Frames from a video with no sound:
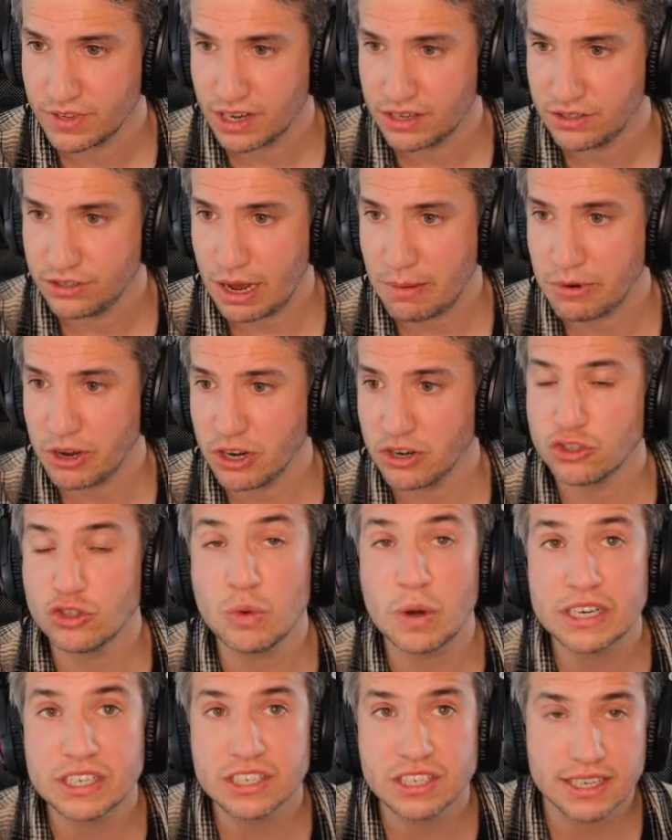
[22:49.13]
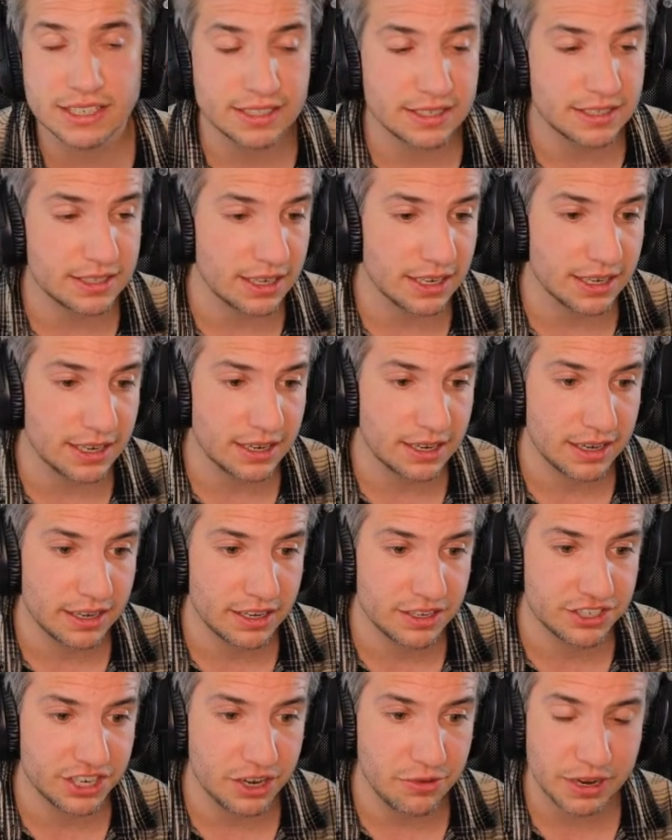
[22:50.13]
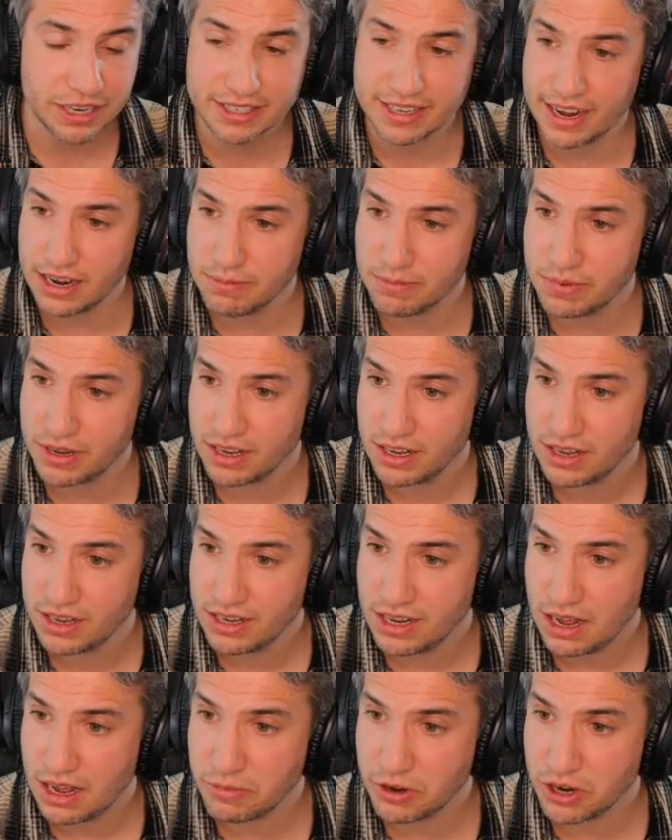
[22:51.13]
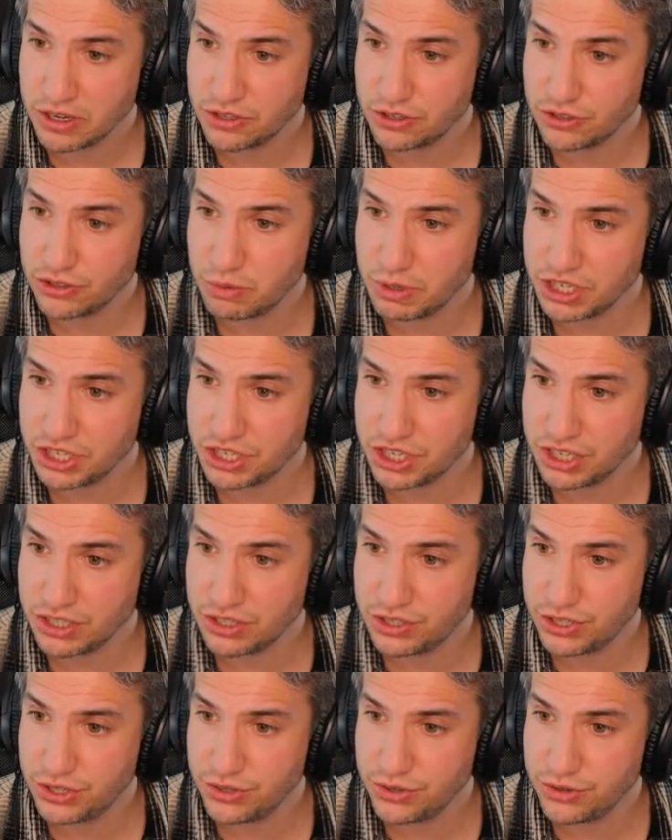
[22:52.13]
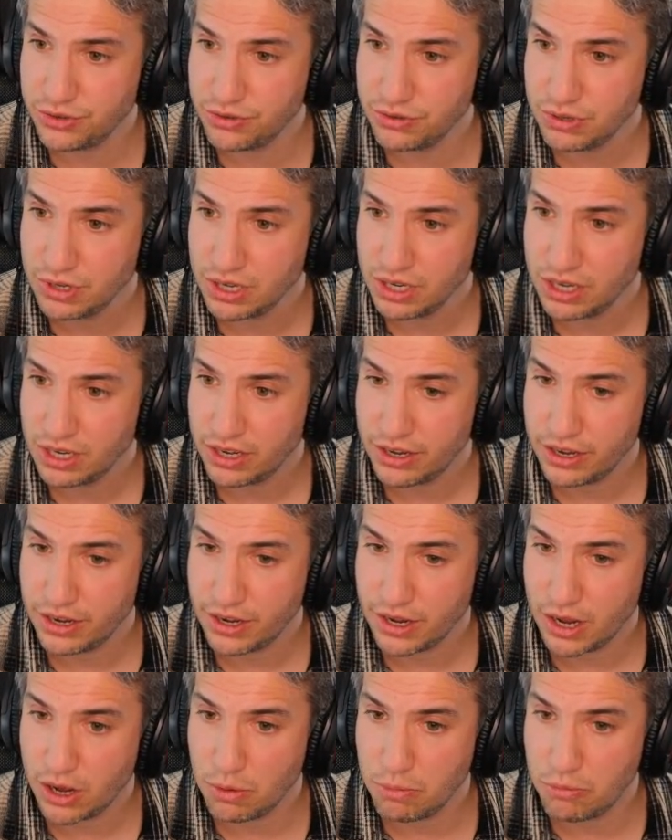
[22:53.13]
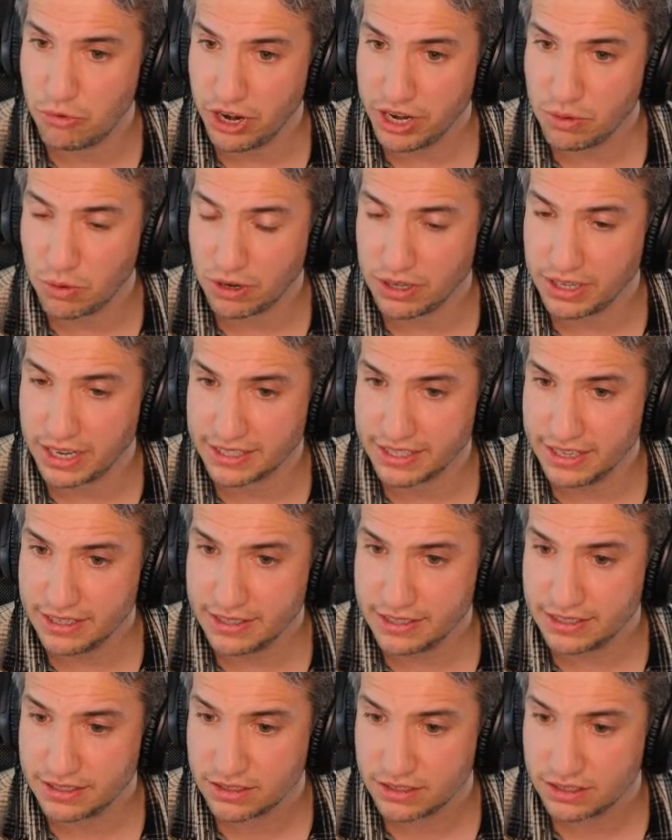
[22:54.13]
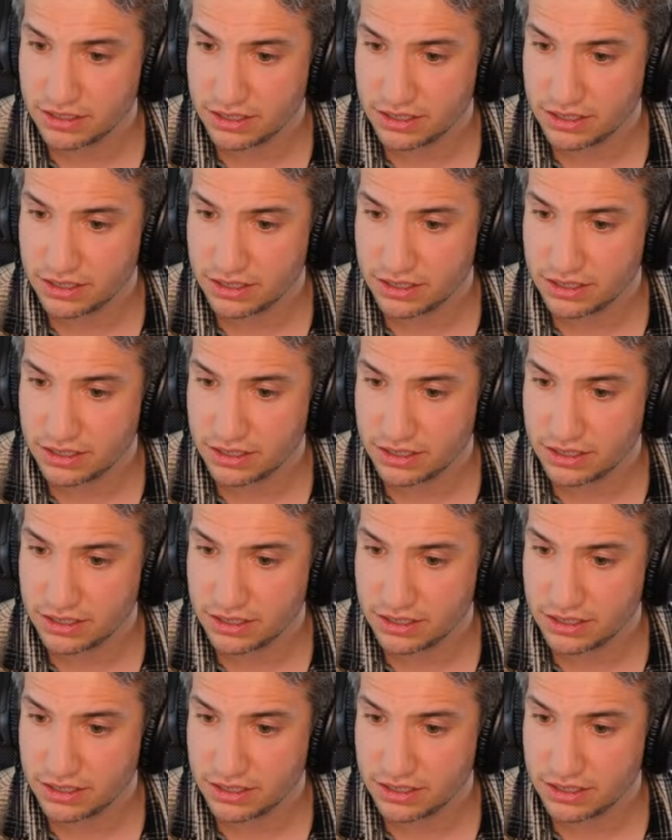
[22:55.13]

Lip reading: So I'm going to switch this generic type. I'm going to switch it to a brick wall like this.